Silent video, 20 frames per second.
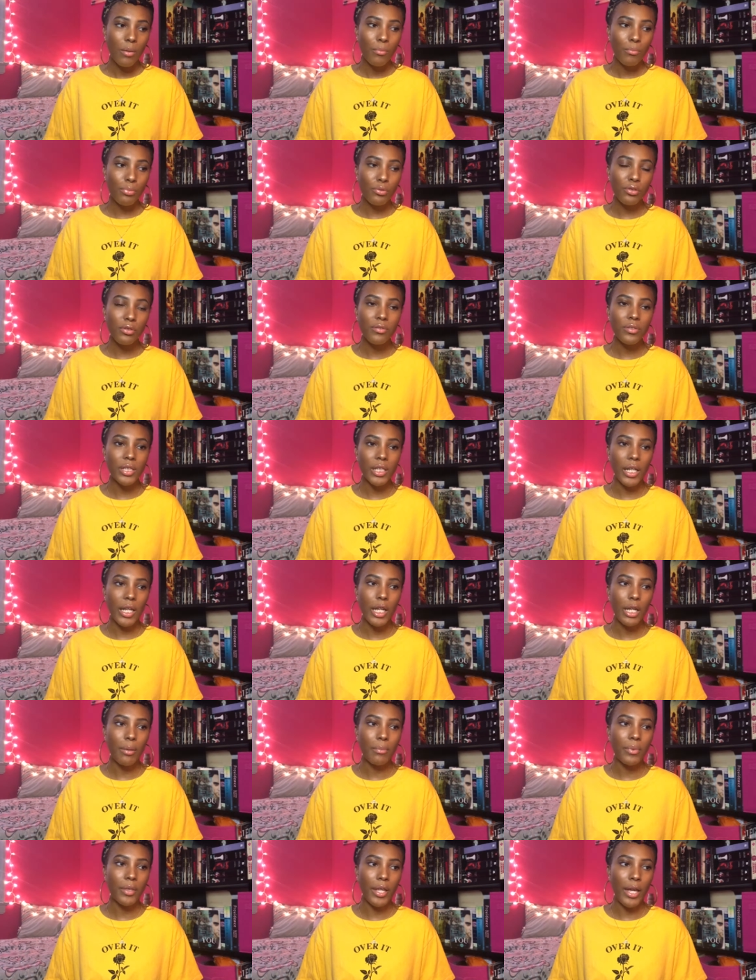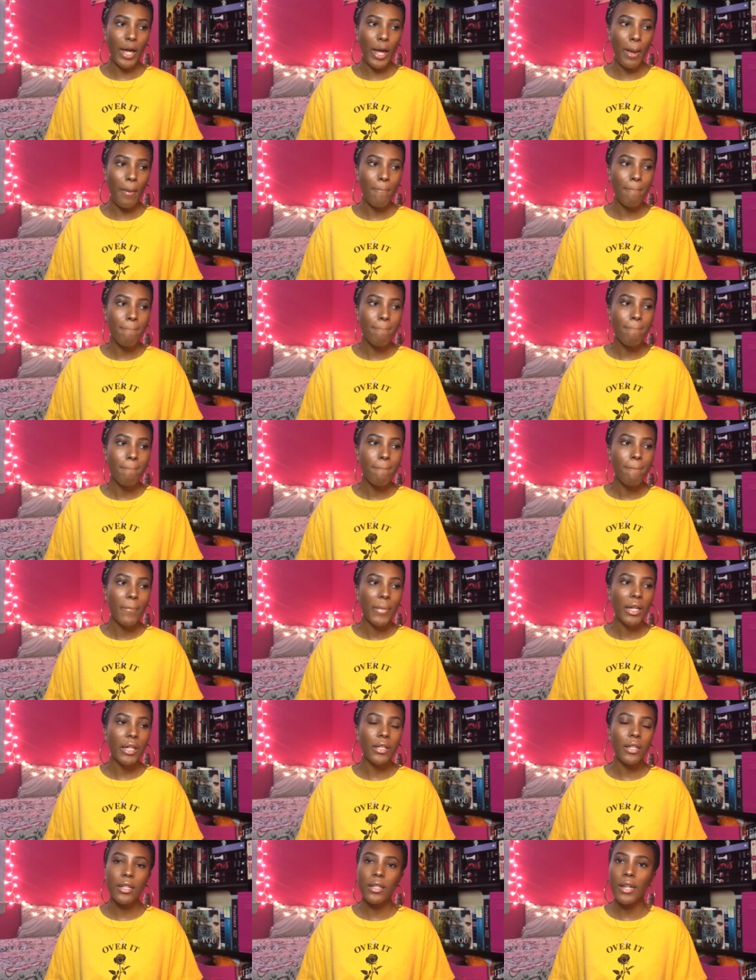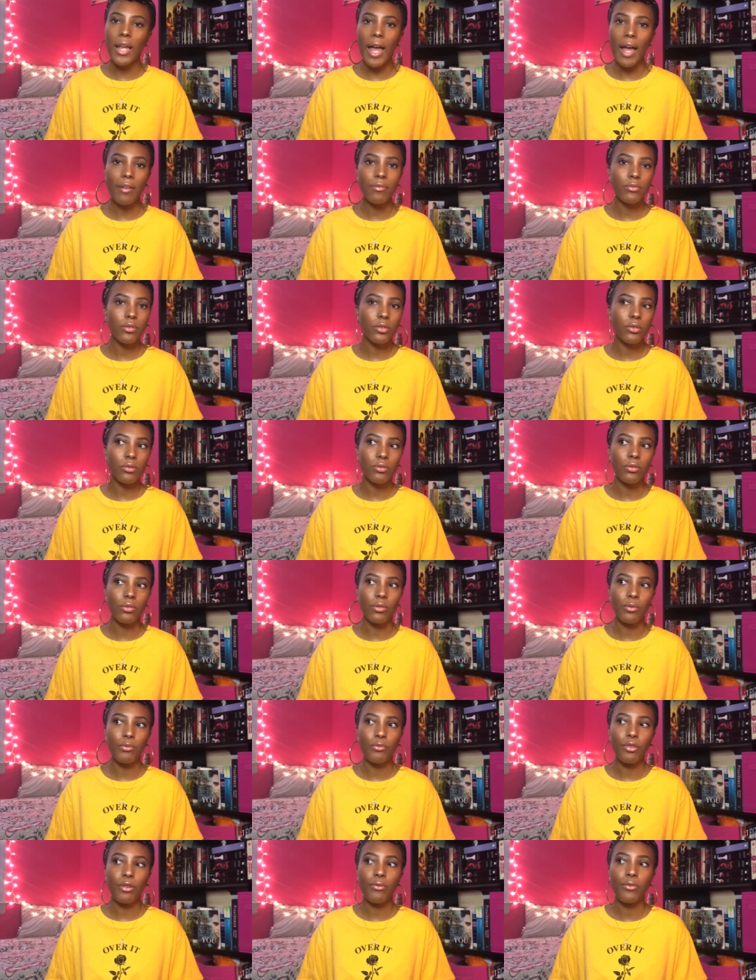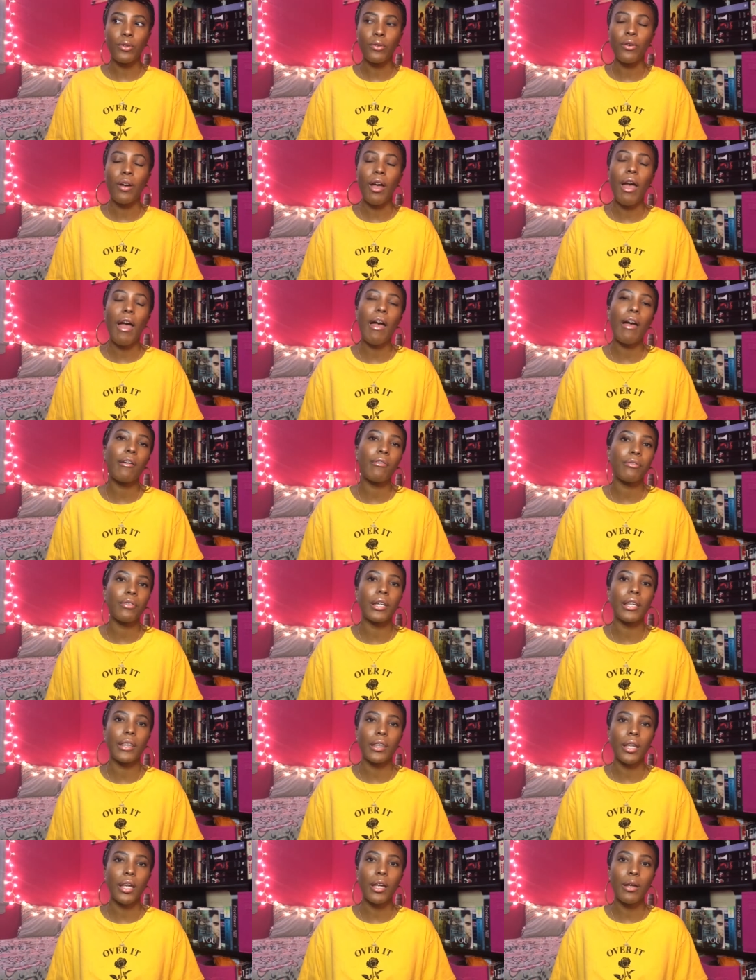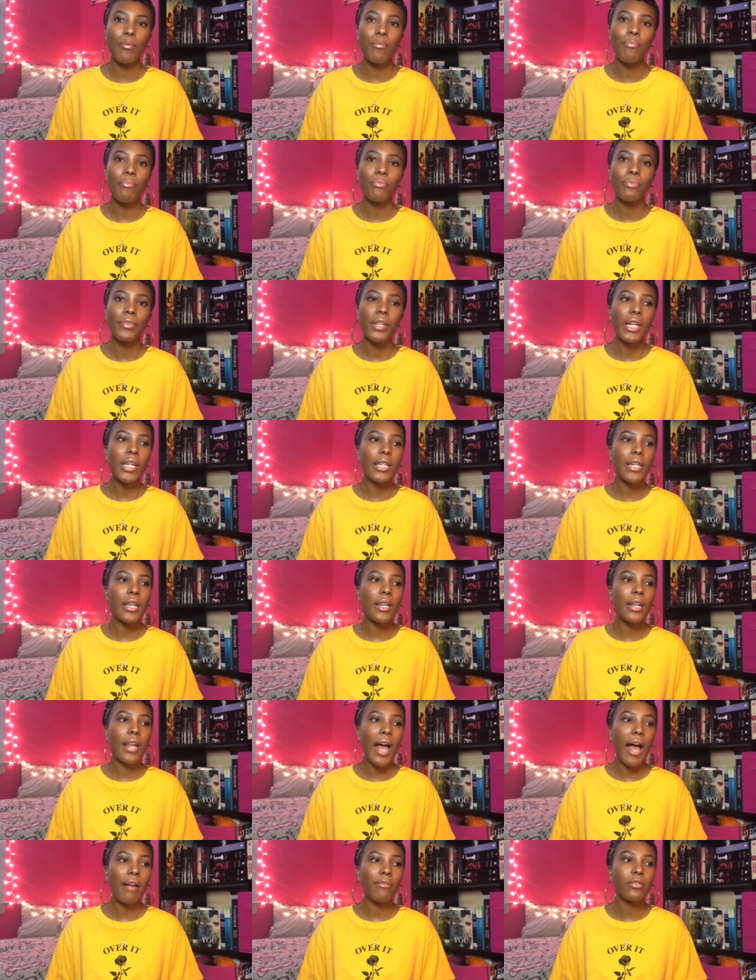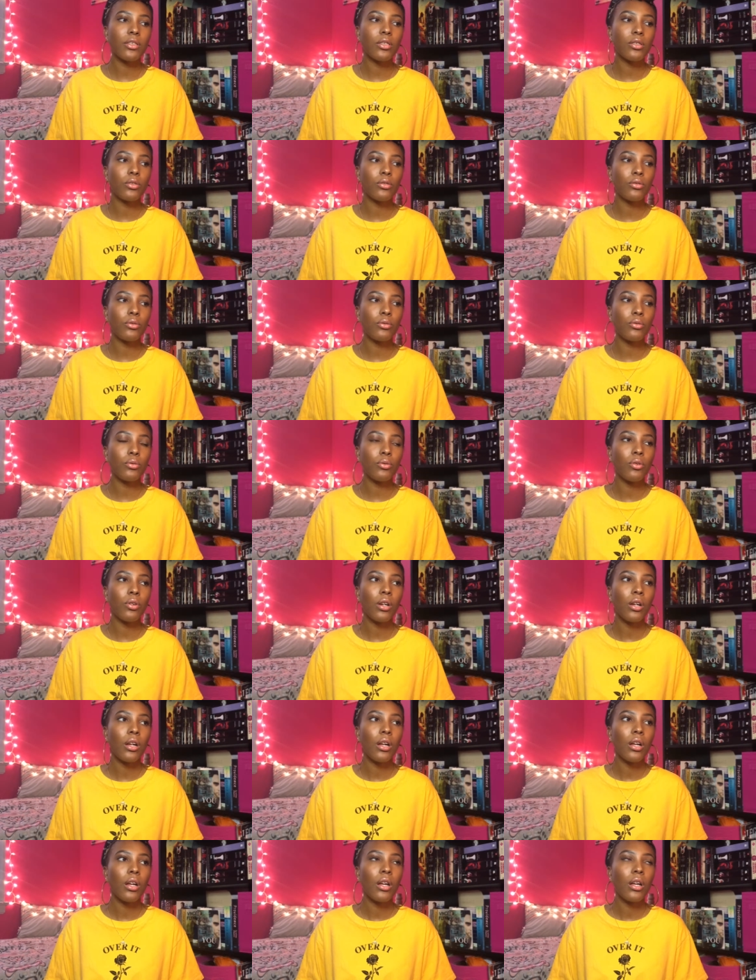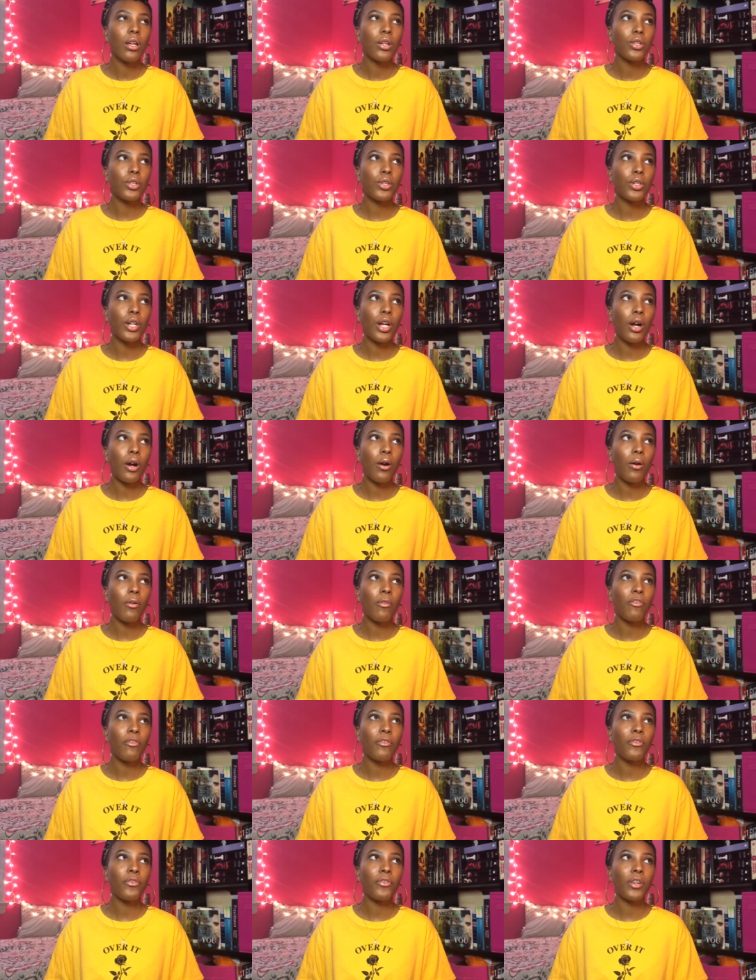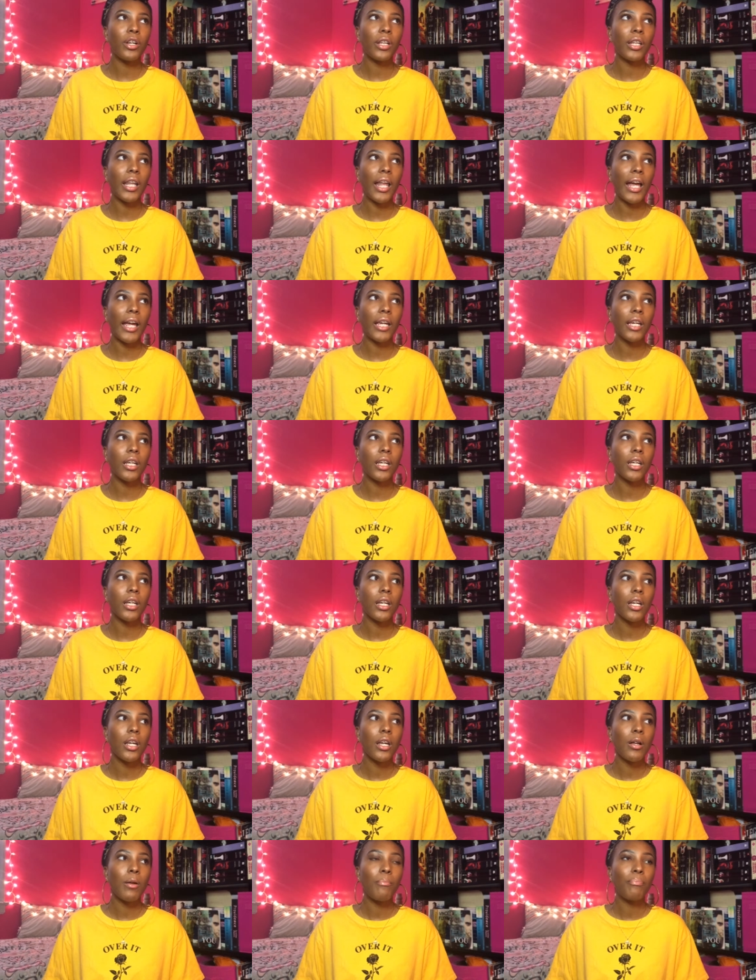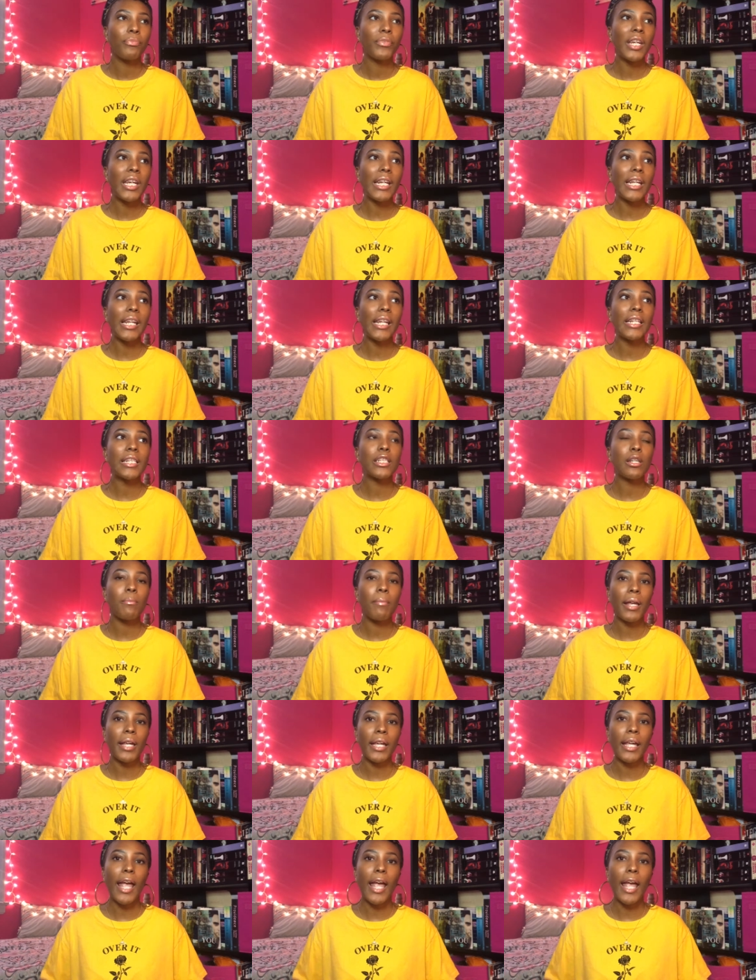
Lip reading: proved to him that he didn't have to fulfill everything. He didn't have to, you know, feel like he needed to make